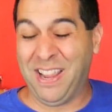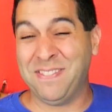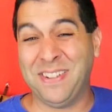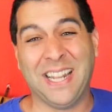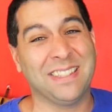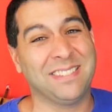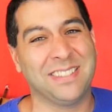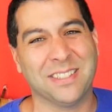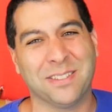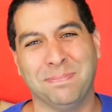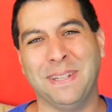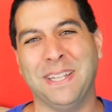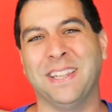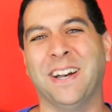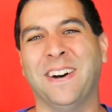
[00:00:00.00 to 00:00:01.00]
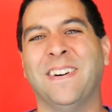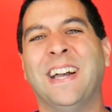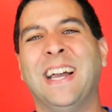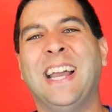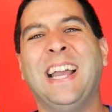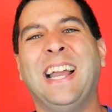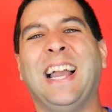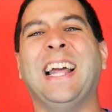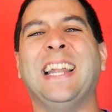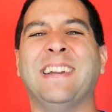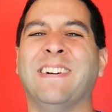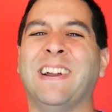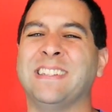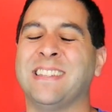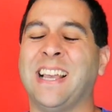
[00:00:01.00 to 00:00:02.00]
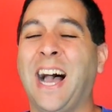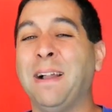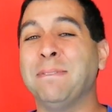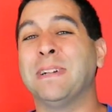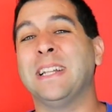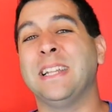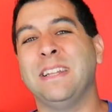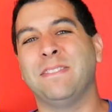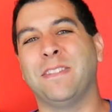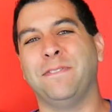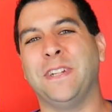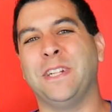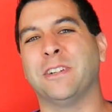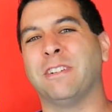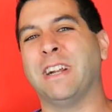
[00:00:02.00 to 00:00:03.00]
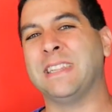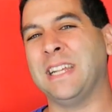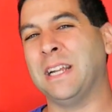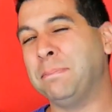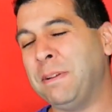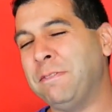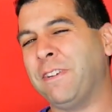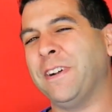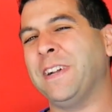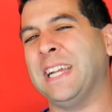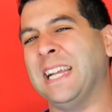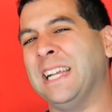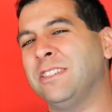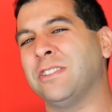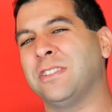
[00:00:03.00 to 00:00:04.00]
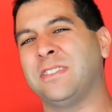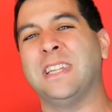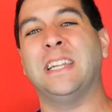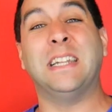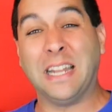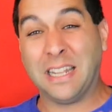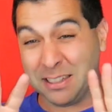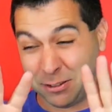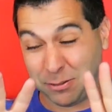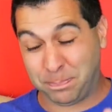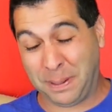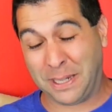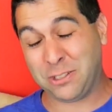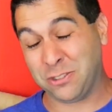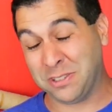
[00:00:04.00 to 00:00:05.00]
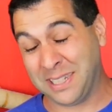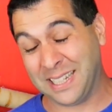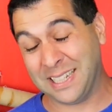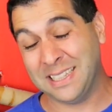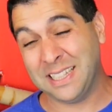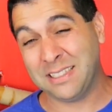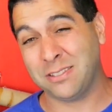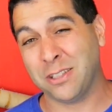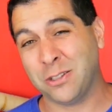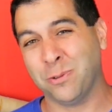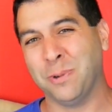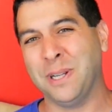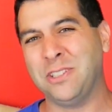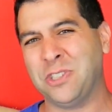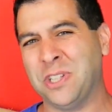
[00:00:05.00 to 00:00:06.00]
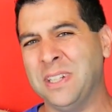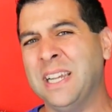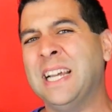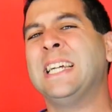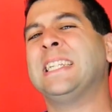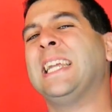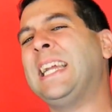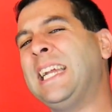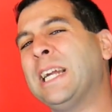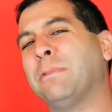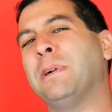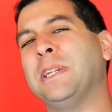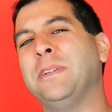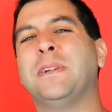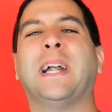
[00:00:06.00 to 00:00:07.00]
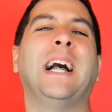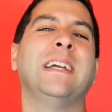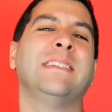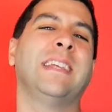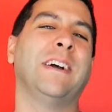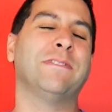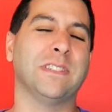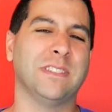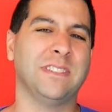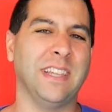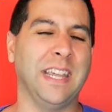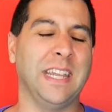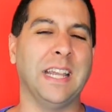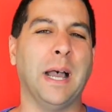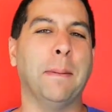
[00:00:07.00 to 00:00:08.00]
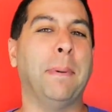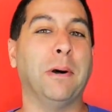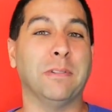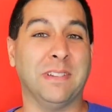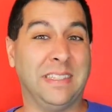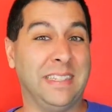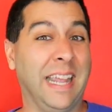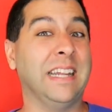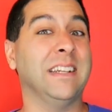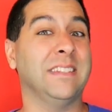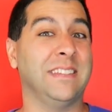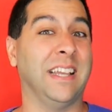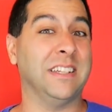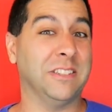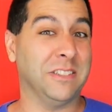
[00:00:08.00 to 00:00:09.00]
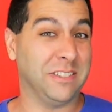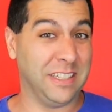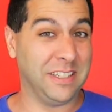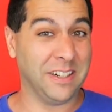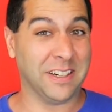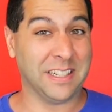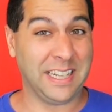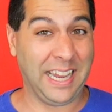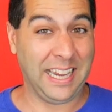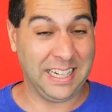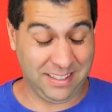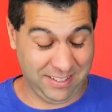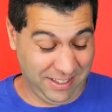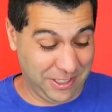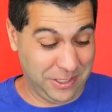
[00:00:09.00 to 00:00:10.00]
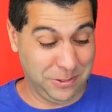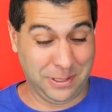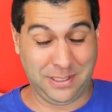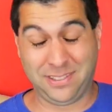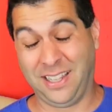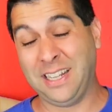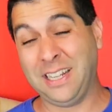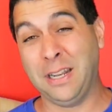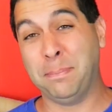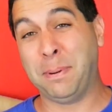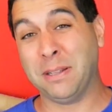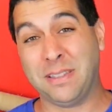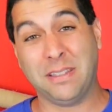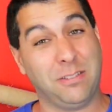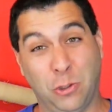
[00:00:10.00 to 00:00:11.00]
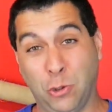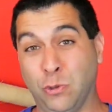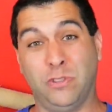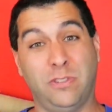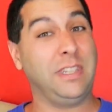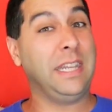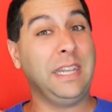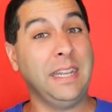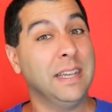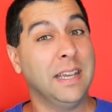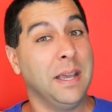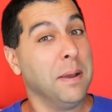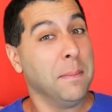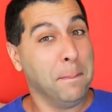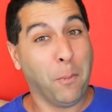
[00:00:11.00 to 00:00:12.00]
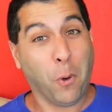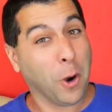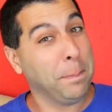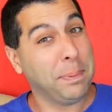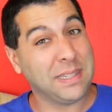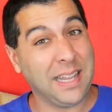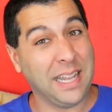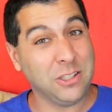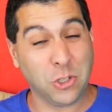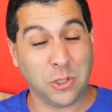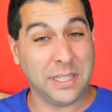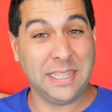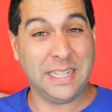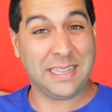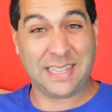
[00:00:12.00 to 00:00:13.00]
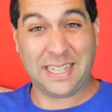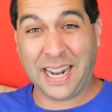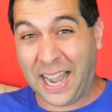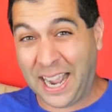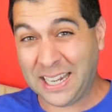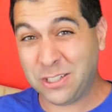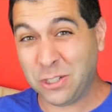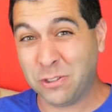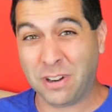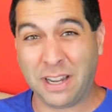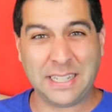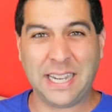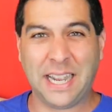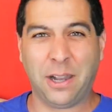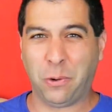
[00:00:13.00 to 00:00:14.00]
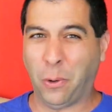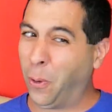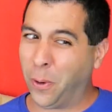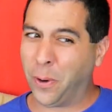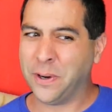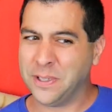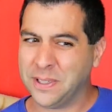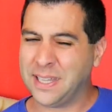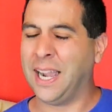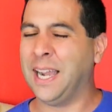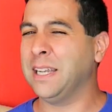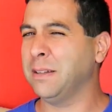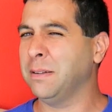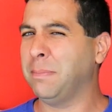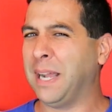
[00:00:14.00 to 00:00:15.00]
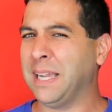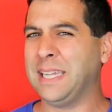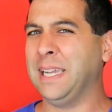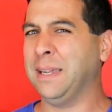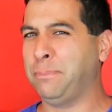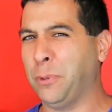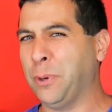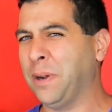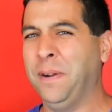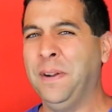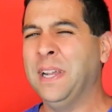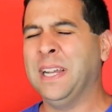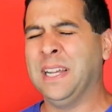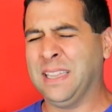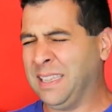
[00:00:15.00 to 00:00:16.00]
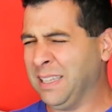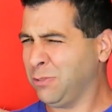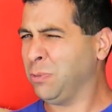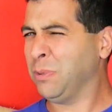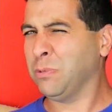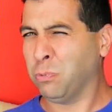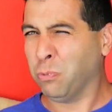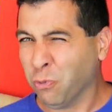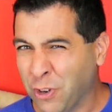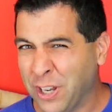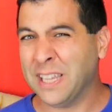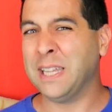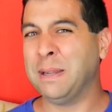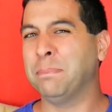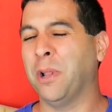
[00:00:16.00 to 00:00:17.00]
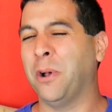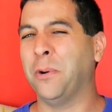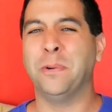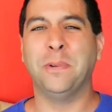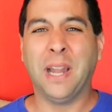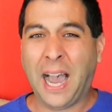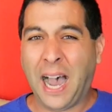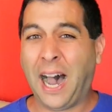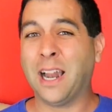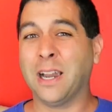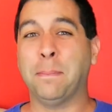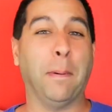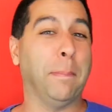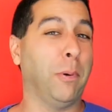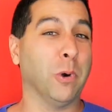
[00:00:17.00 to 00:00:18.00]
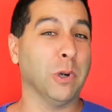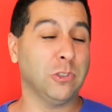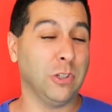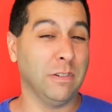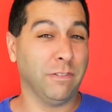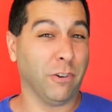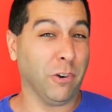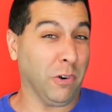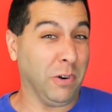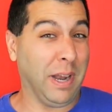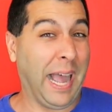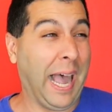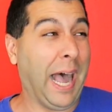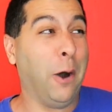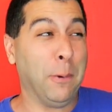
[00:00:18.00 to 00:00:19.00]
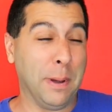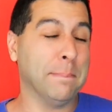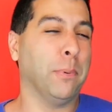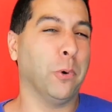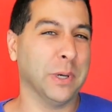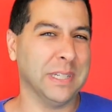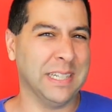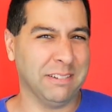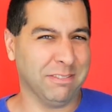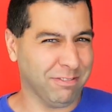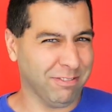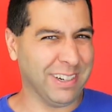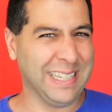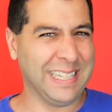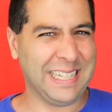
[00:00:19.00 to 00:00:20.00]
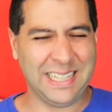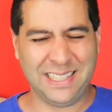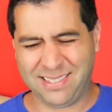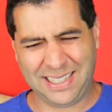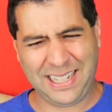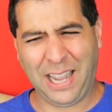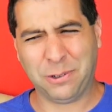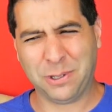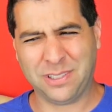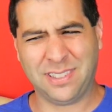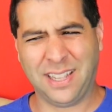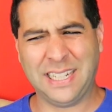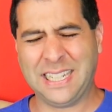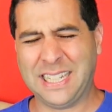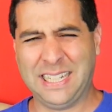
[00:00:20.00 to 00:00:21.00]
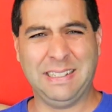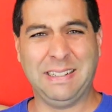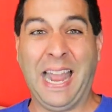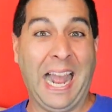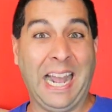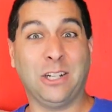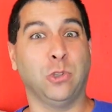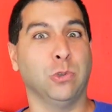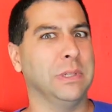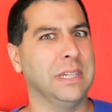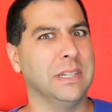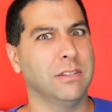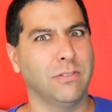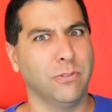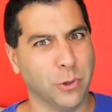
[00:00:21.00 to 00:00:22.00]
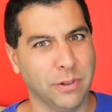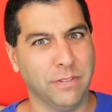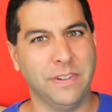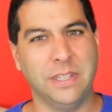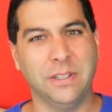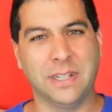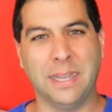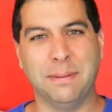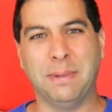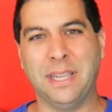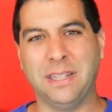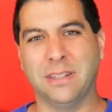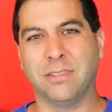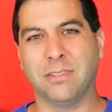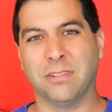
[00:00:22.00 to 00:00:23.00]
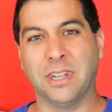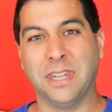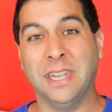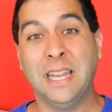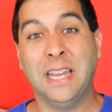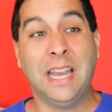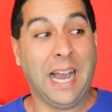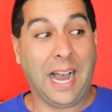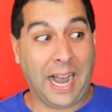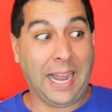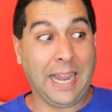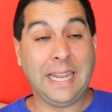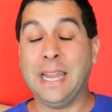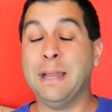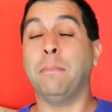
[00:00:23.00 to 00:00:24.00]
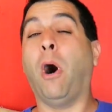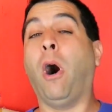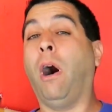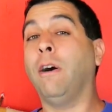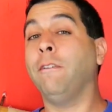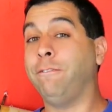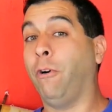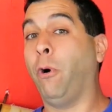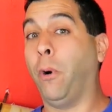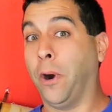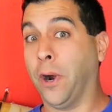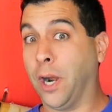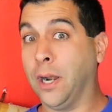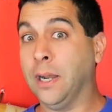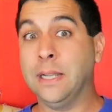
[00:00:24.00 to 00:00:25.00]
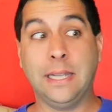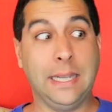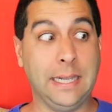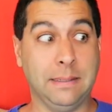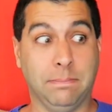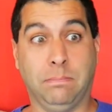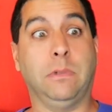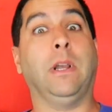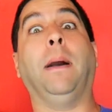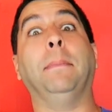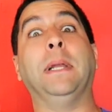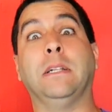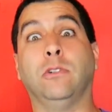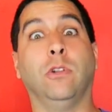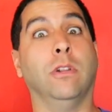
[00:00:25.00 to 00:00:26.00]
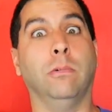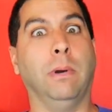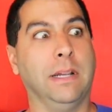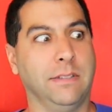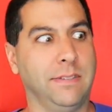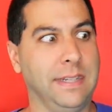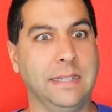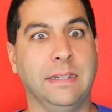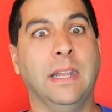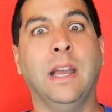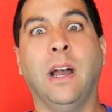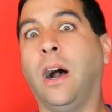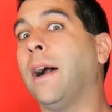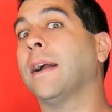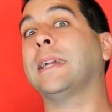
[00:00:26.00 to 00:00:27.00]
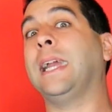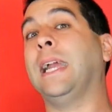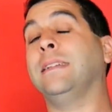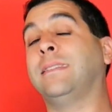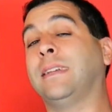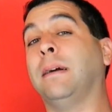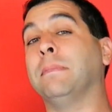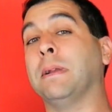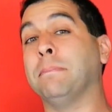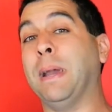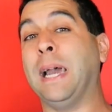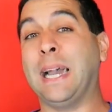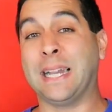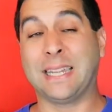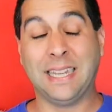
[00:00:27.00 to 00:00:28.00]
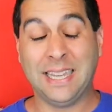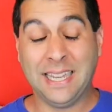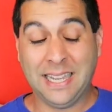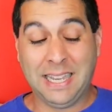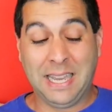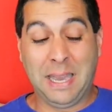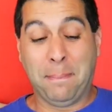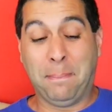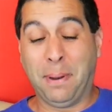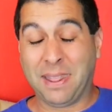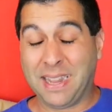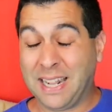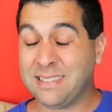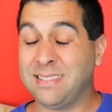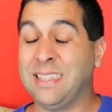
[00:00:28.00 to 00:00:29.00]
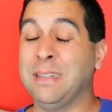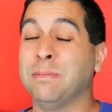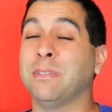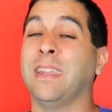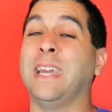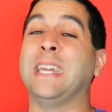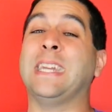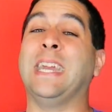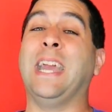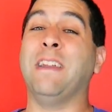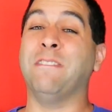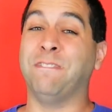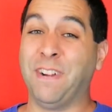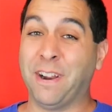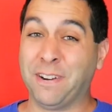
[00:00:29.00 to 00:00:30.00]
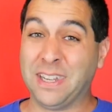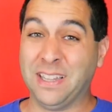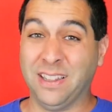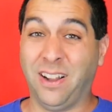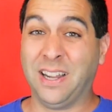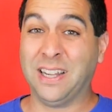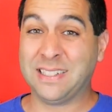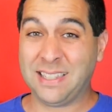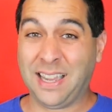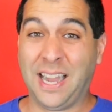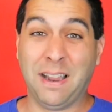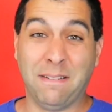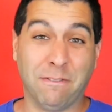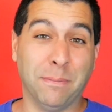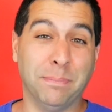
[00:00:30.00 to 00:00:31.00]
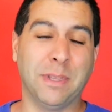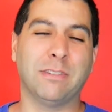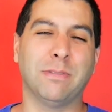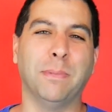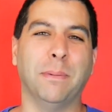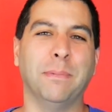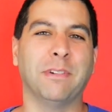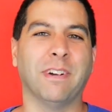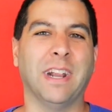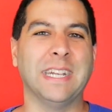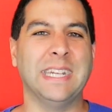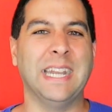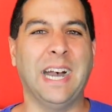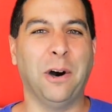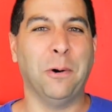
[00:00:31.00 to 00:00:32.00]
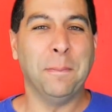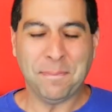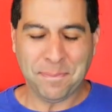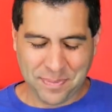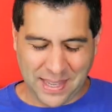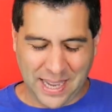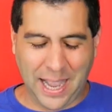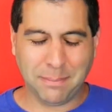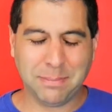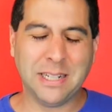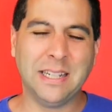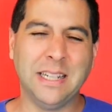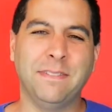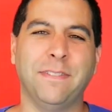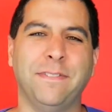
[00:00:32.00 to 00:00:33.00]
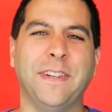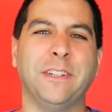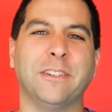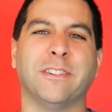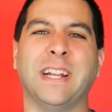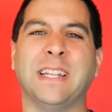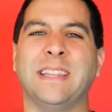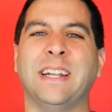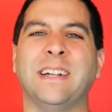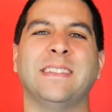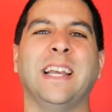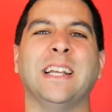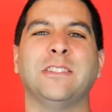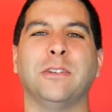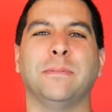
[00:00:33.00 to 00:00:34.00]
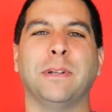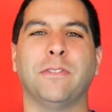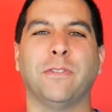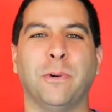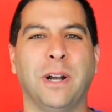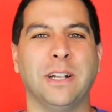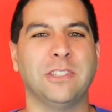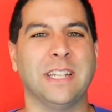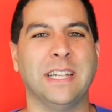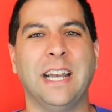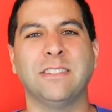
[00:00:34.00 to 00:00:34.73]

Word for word: Maybe that's just me, though. Anyways, I'm going to leave the video right there. Be very interested, especially in this situation, to hear what you guys have to say about data centers in arcades. Are you excited about this? Do you see more potential in it than I do right now, or you kind of in my camp where this was really blown out of proportion for how important it really is and how exciting it actually is for the video game industry. I am all for it coming to the West and arcades coming back, but that seems like a very long time from this moment right now. I'm going to leave the video right there. Thanks so much for watching it.